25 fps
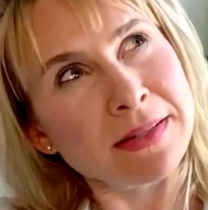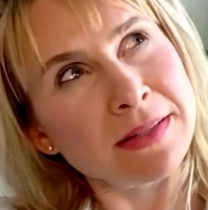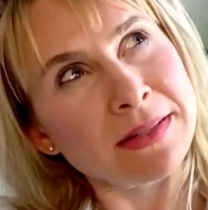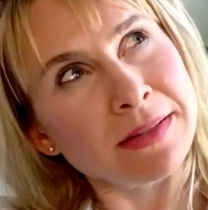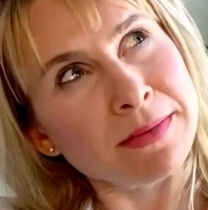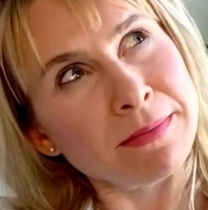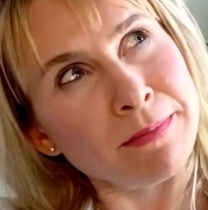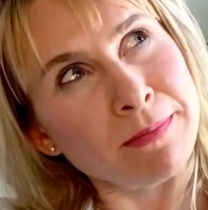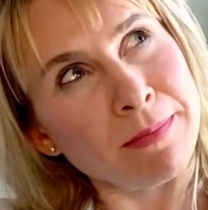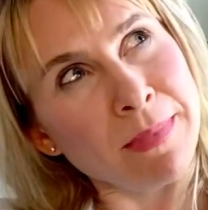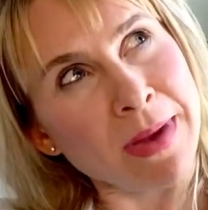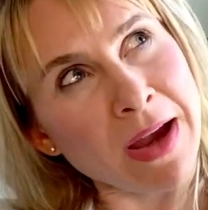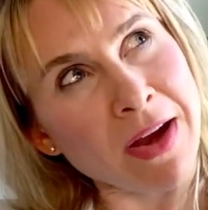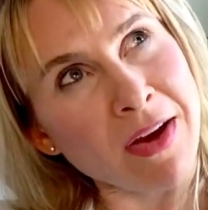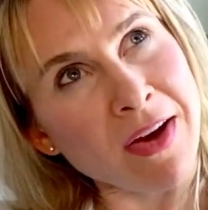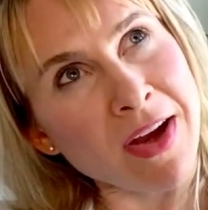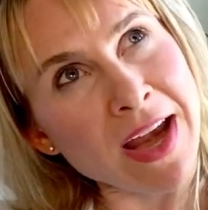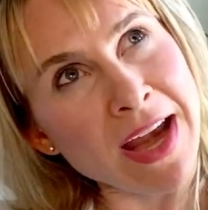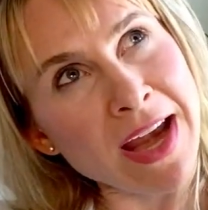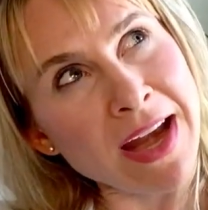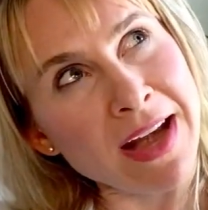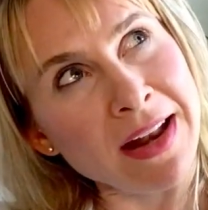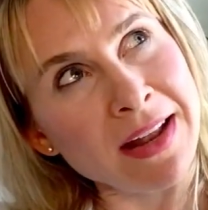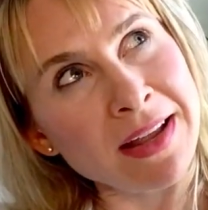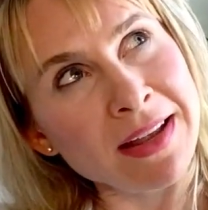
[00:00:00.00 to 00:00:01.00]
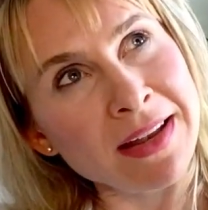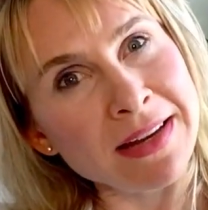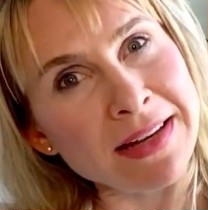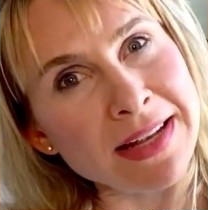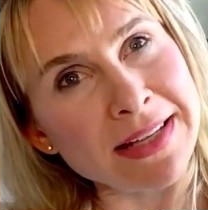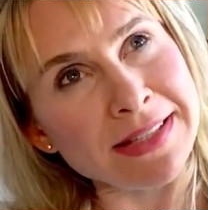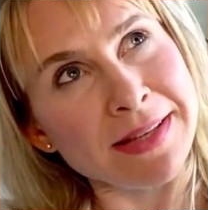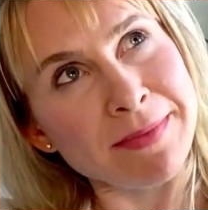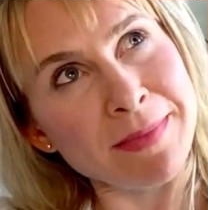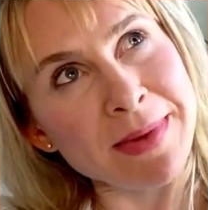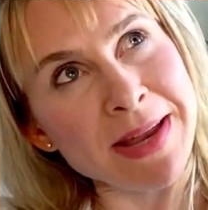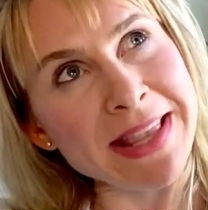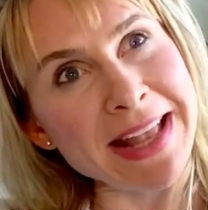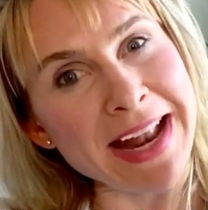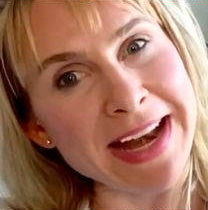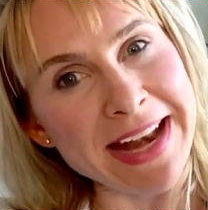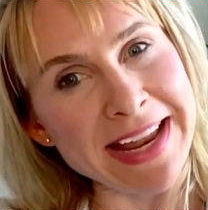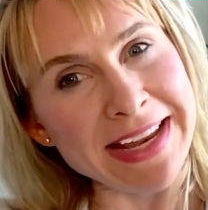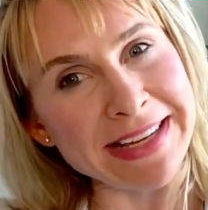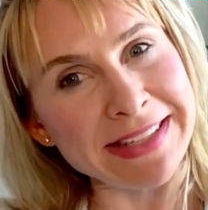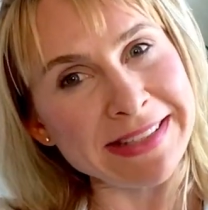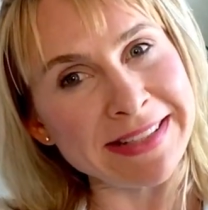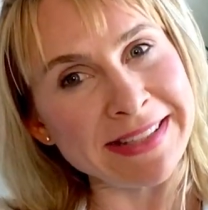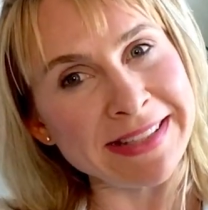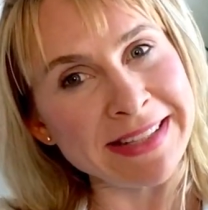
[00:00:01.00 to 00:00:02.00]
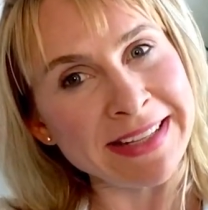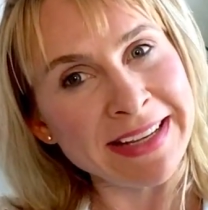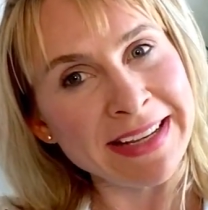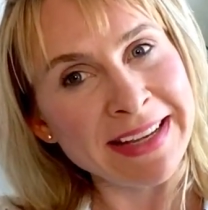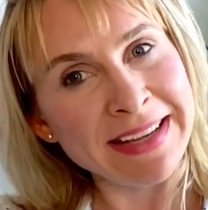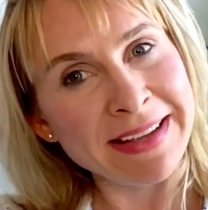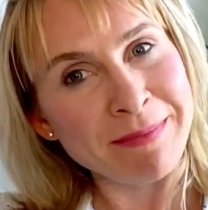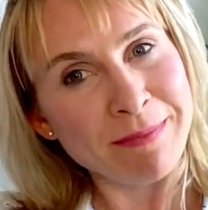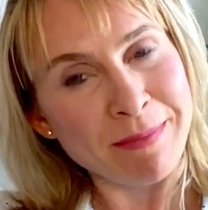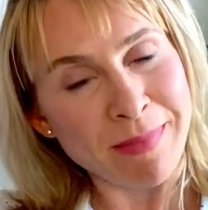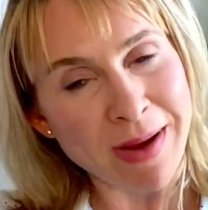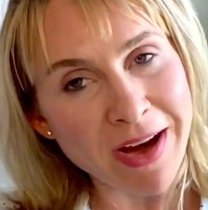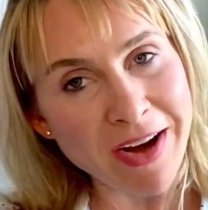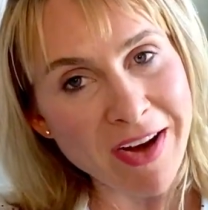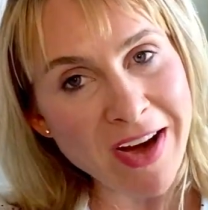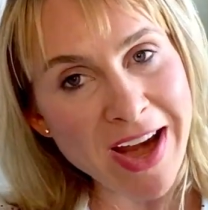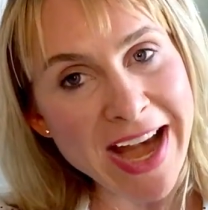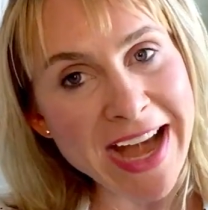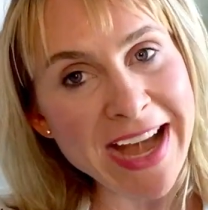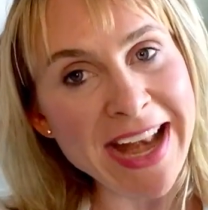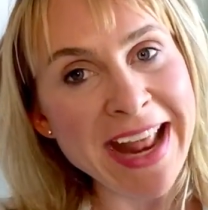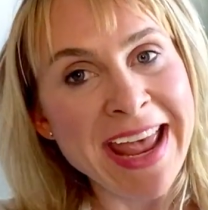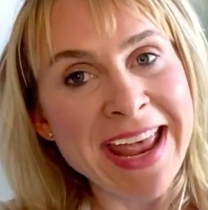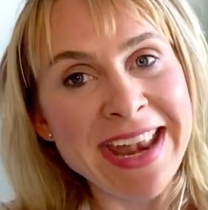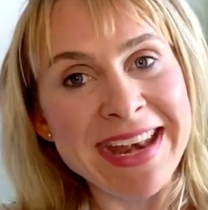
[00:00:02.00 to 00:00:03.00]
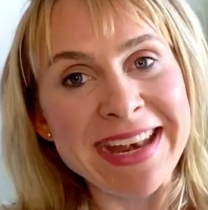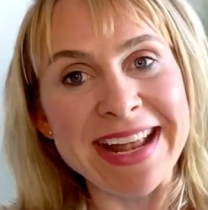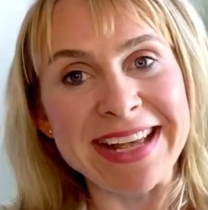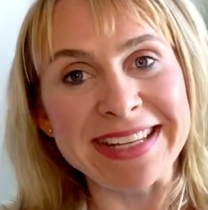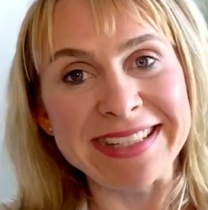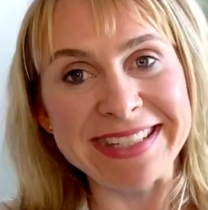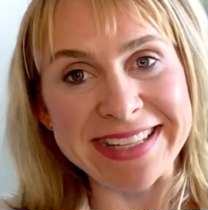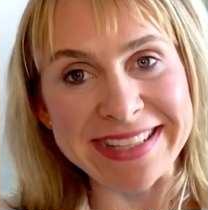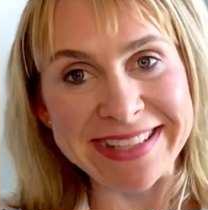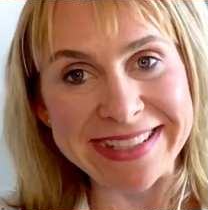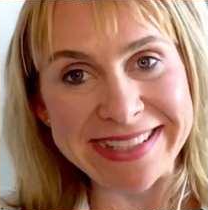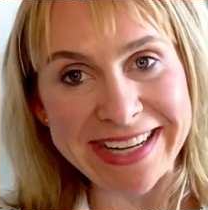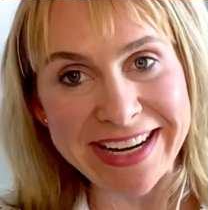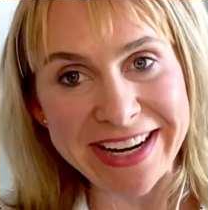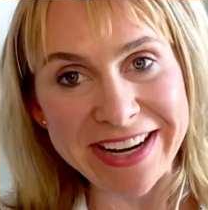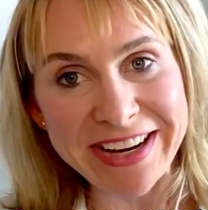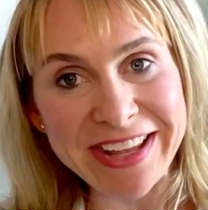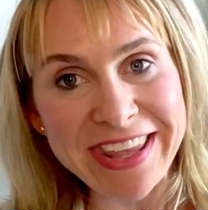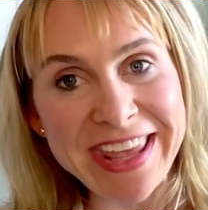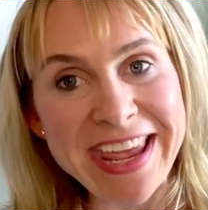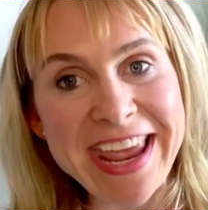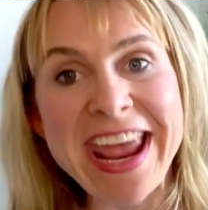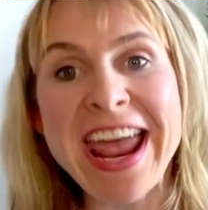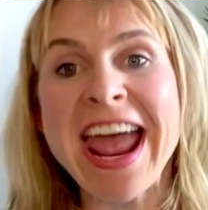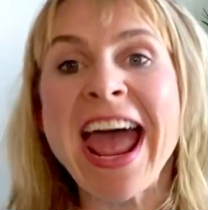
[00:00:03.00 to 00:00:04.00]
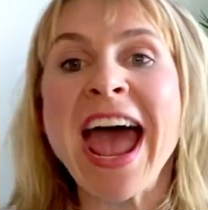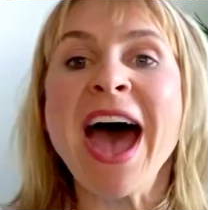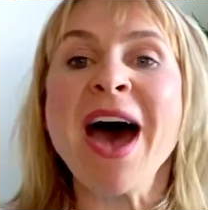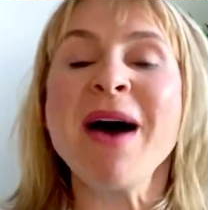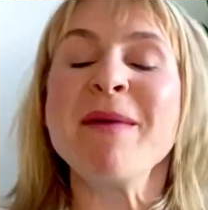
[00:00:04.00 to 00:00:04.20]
married, doesn't mean that he's married necessarily,